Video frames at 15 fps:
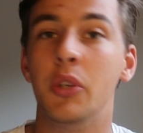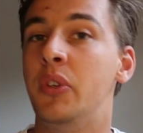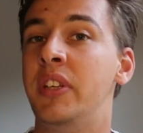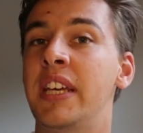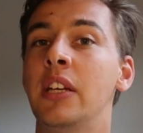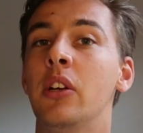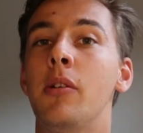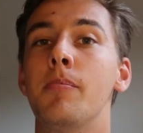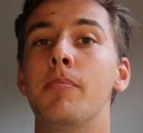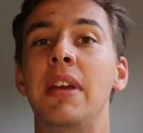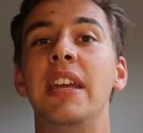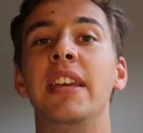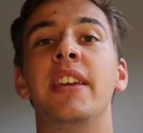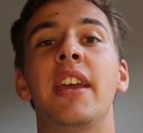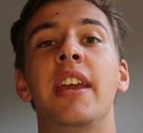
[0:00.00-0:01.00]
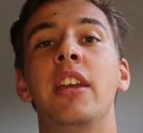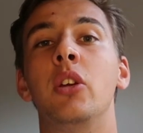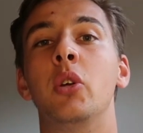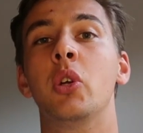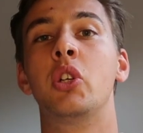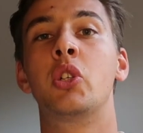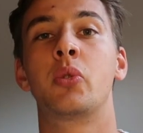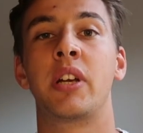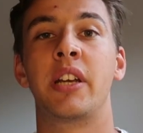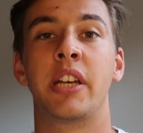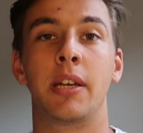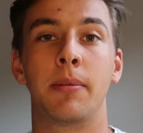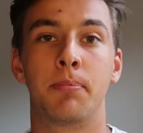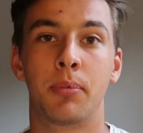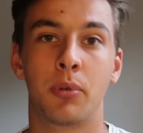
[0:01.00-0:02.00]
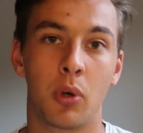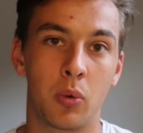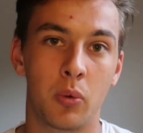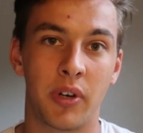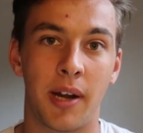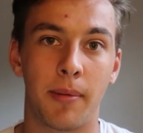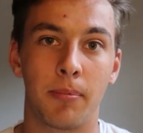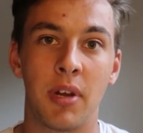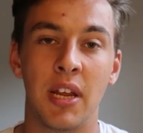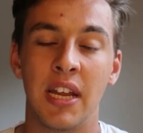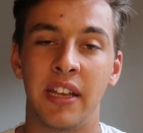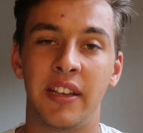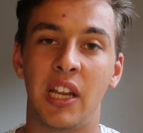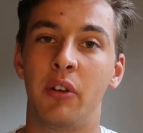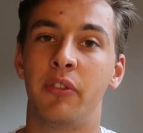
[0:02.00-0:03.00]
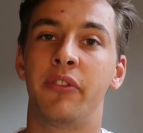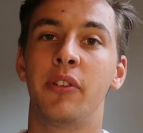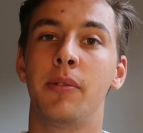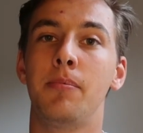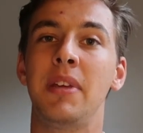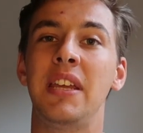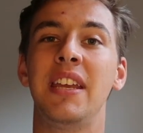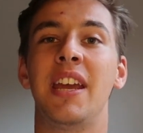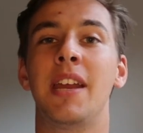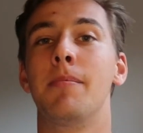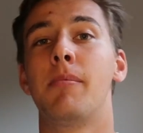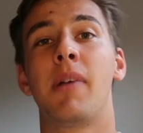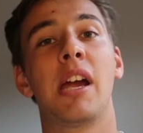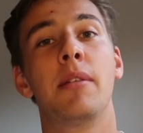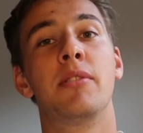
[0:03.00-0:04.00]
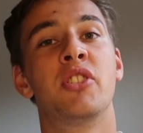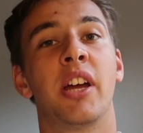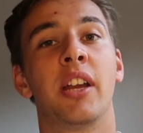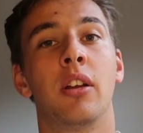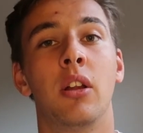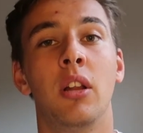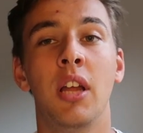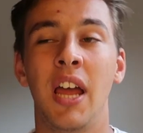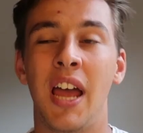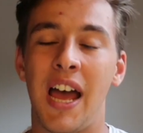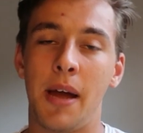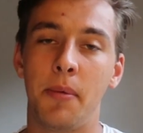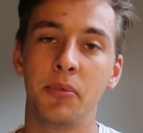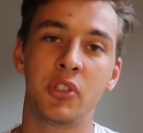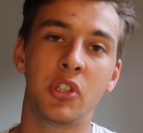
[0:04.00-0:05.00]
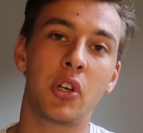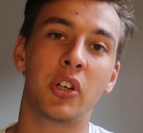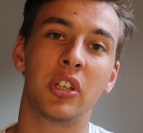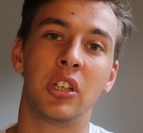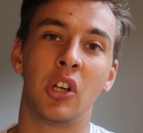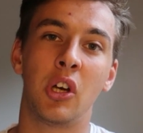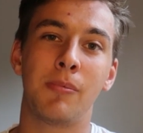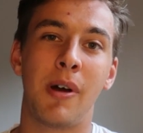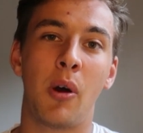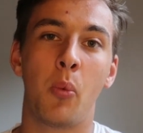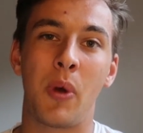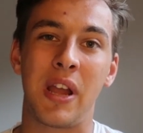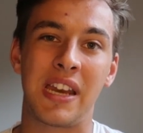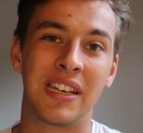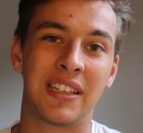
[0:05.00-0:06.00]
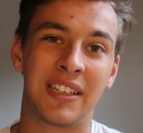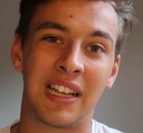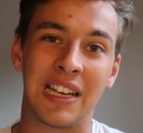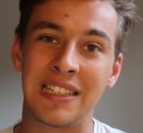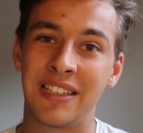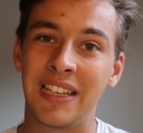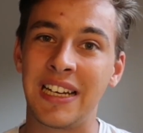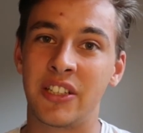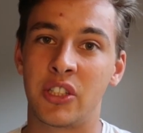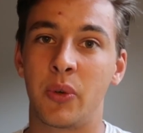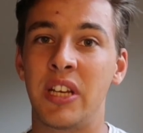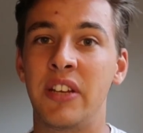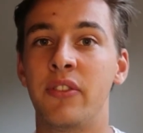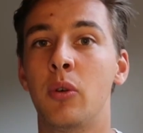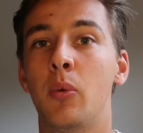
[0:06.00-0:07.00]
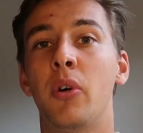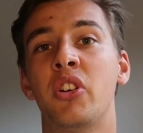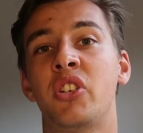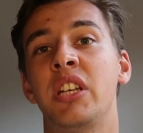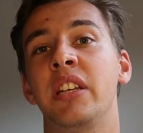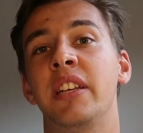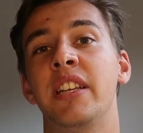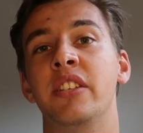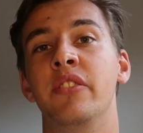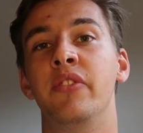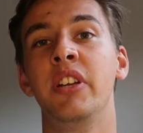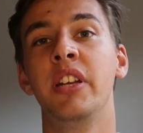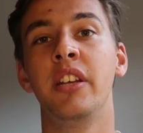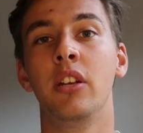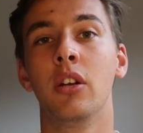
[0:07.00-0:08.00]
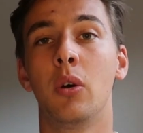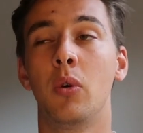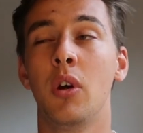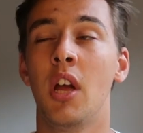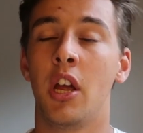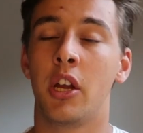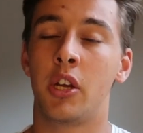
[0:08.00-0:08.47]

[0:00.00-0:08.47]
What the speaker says: you cannot make a good training program. Now for me and my channel, I'm talking a lot about weighted calisthenics. So if you're watching this video,